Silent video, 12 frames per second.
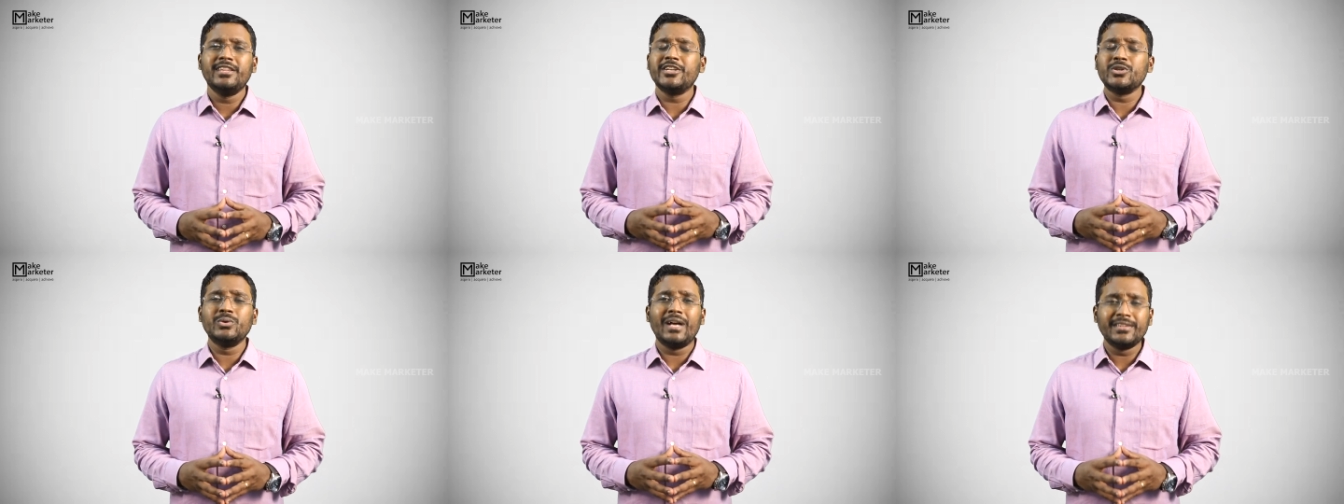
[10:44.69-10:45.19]

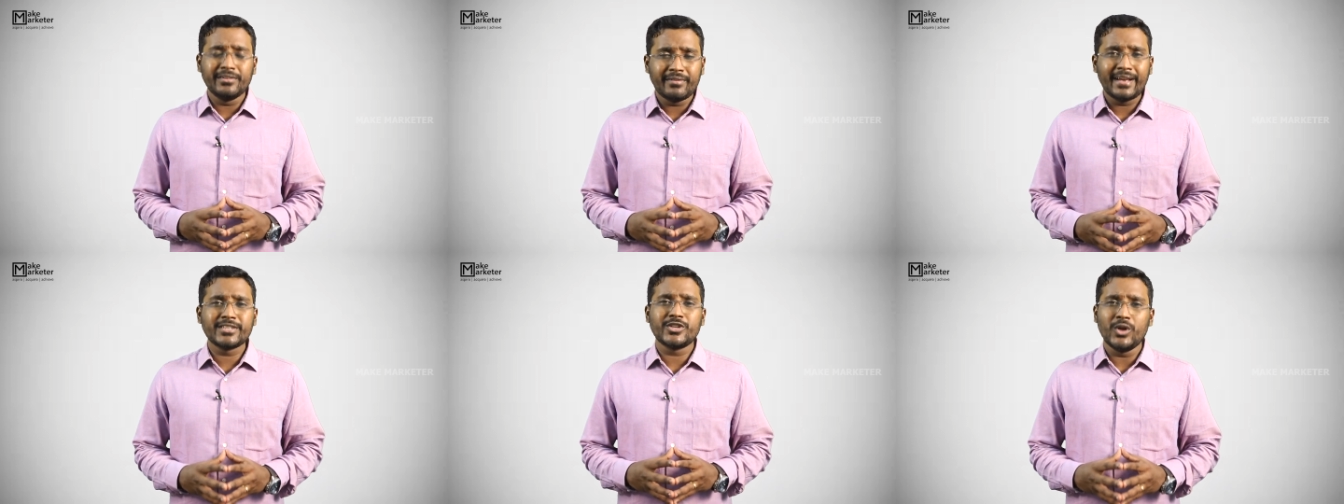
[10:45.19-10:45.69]
that you would
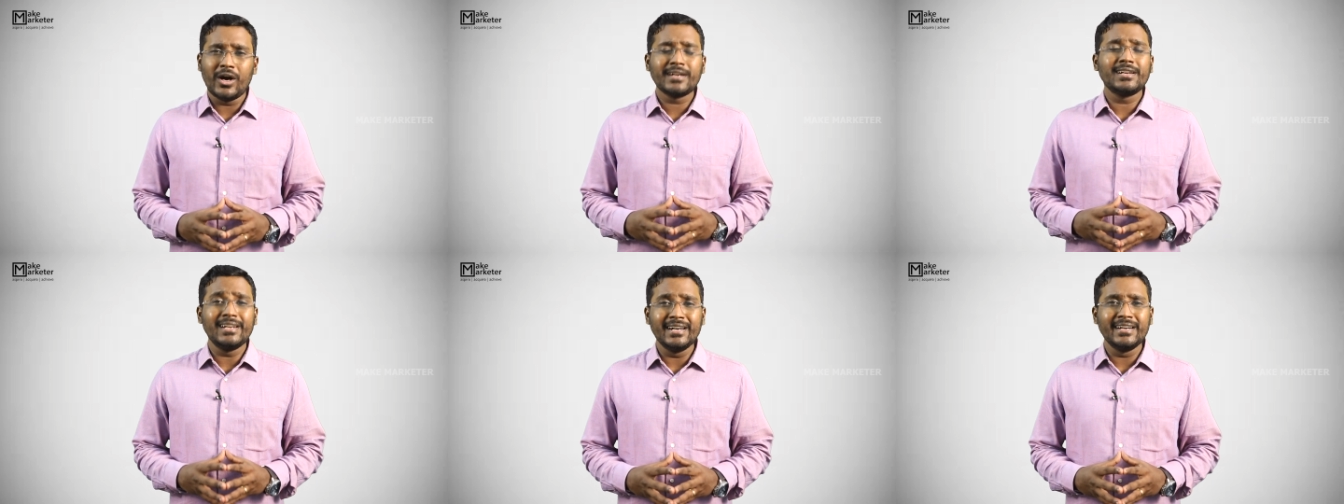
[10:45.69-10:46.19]
otherwise
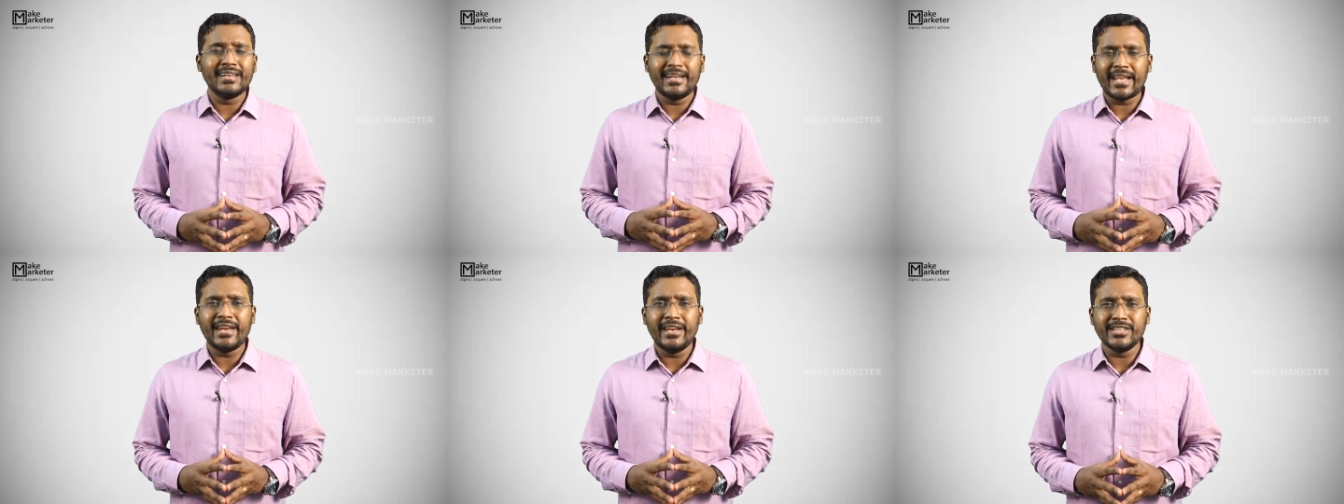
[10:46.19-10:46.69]
not learn
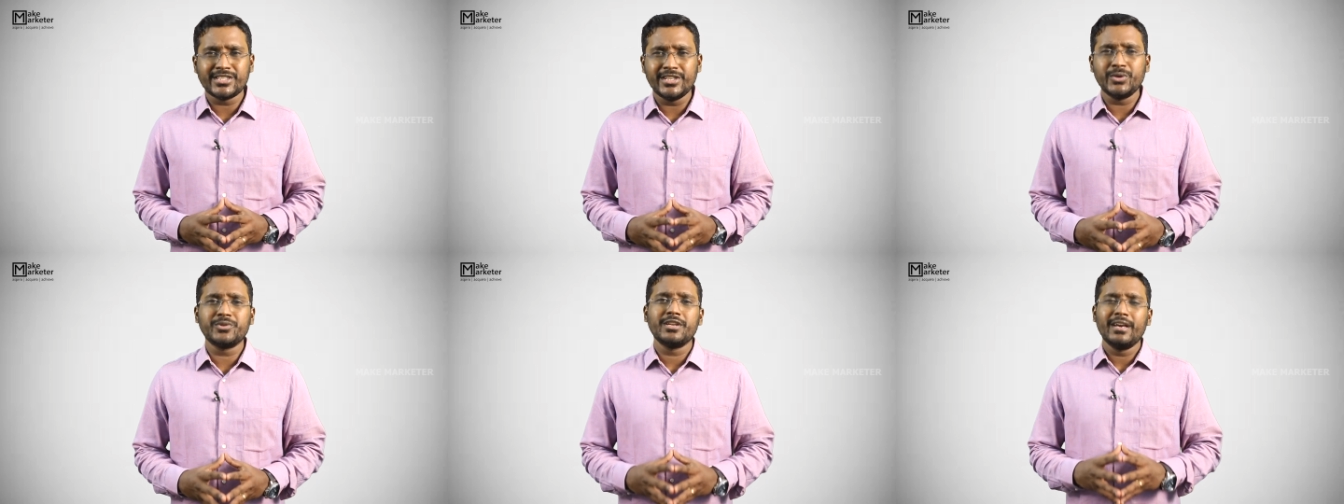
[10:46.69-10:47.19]
at any
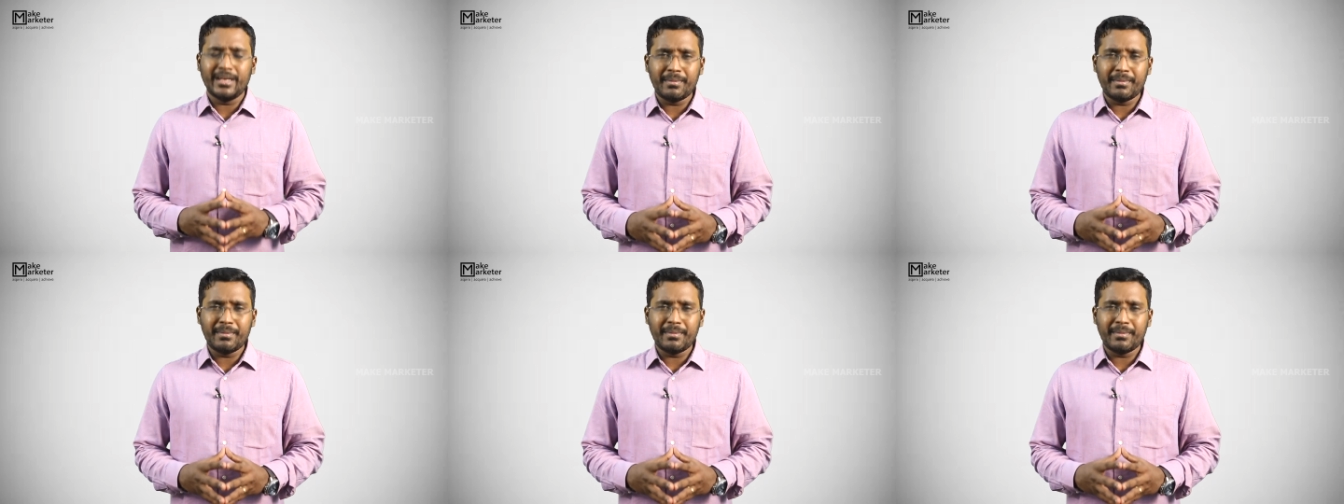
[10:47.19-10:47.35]
institute.